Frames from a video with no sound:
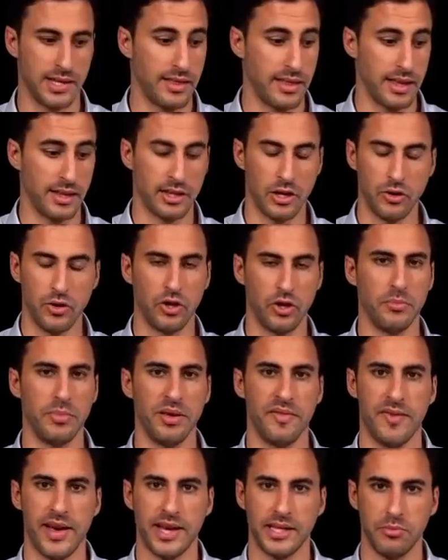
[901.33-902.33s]
they think that you need to
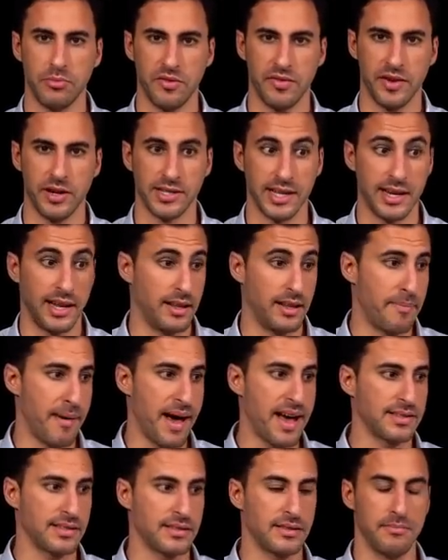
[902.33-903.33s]
be Facebook first. And in the
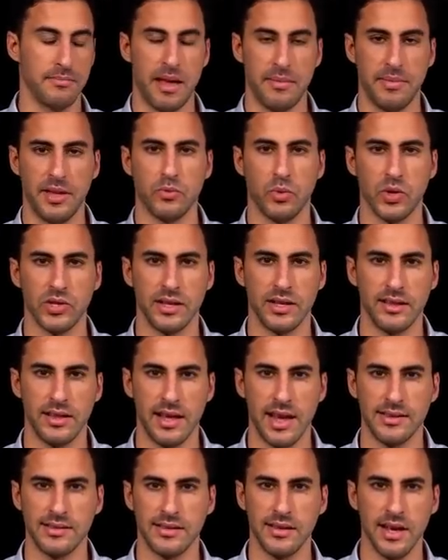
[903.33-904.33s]
past, maybe it wasn't
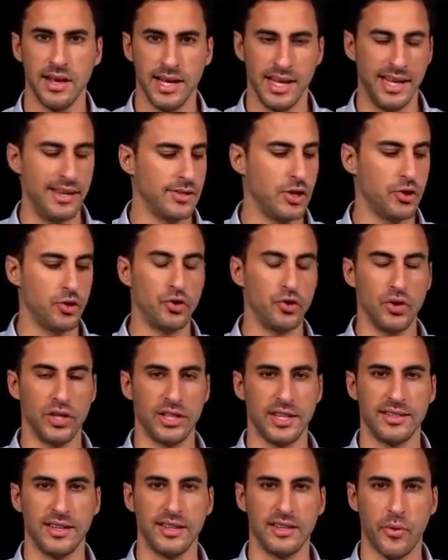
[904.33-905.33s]
as easy to do it
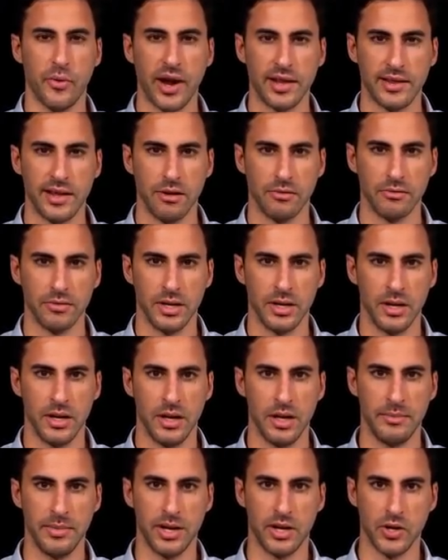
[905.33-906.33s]
as it right now.
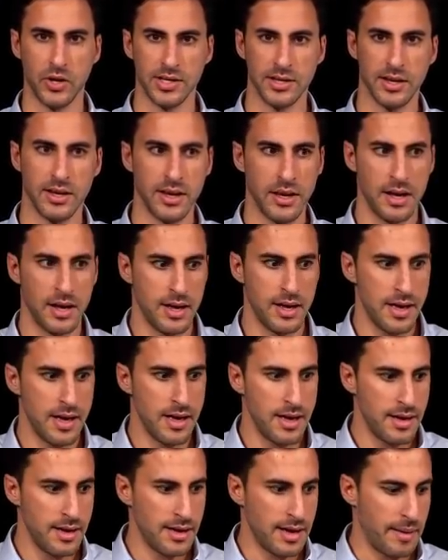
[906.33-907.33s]
Because,
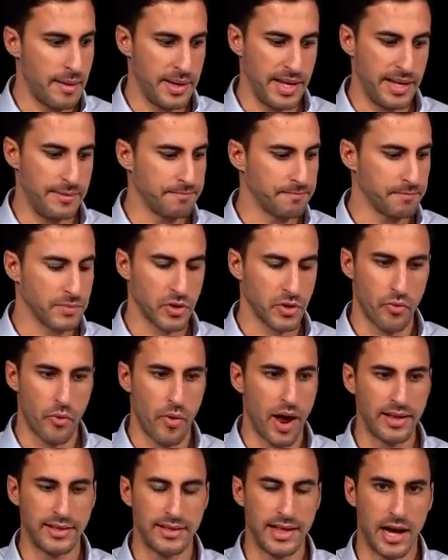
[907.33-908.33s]
I mean,
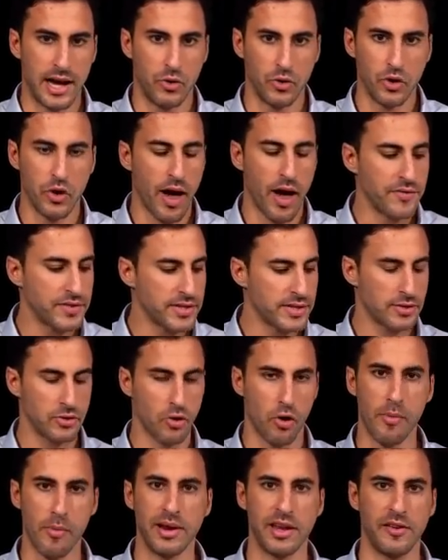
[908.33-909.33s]
right now you have
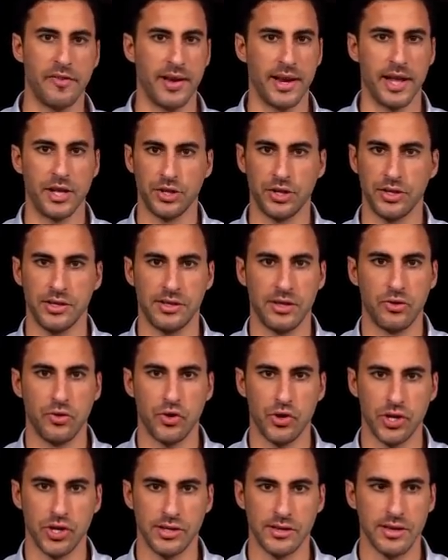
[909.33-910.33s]
so many financial
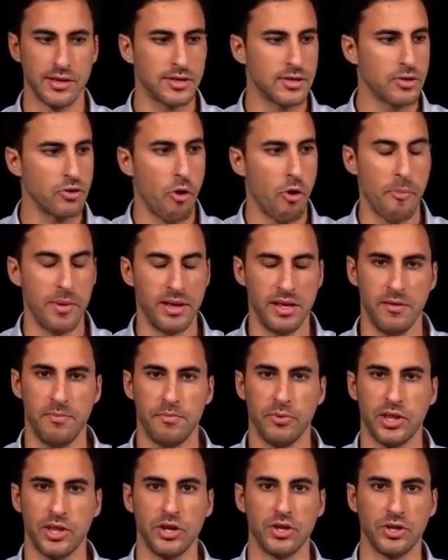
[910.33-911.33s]
institutions, so many
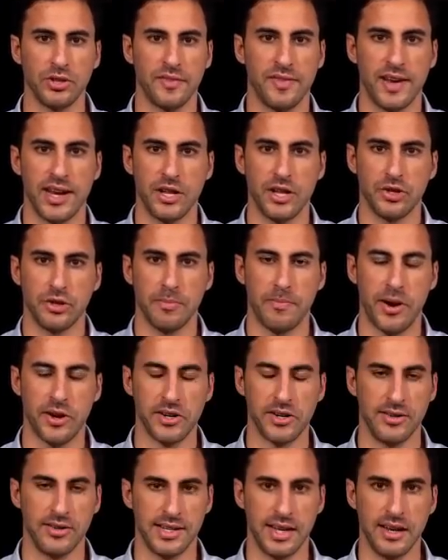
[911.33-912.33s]
potential financial
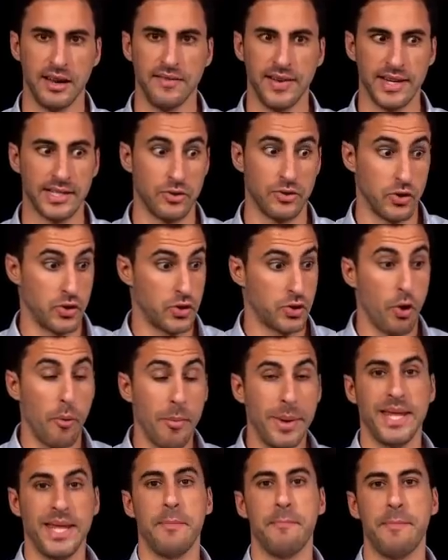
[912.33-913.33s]
partners and investors, so
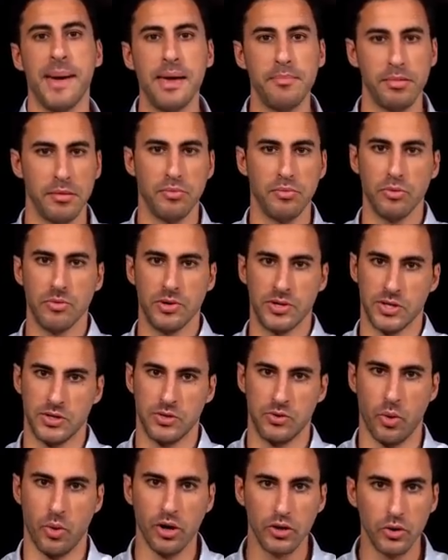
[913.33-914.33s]
many baby boomers
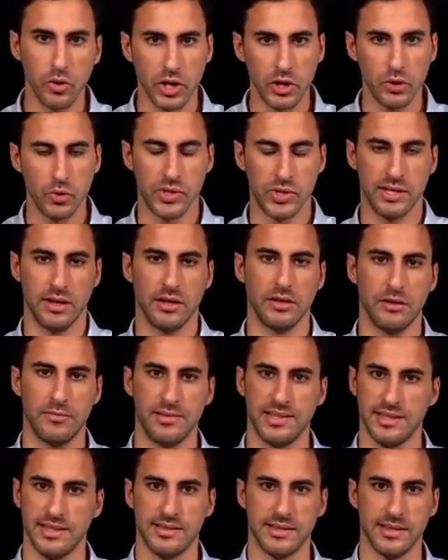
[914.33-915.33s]
who are looking to sell their
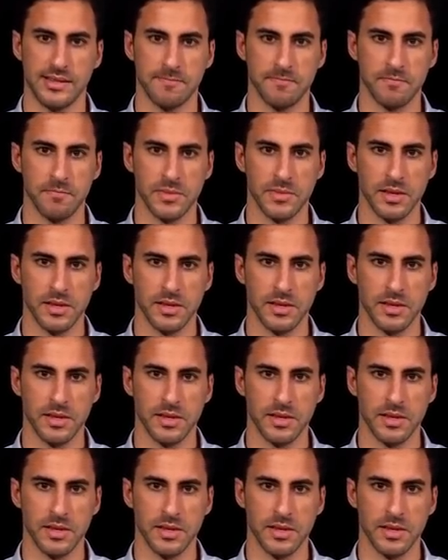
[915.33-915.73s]
businesses.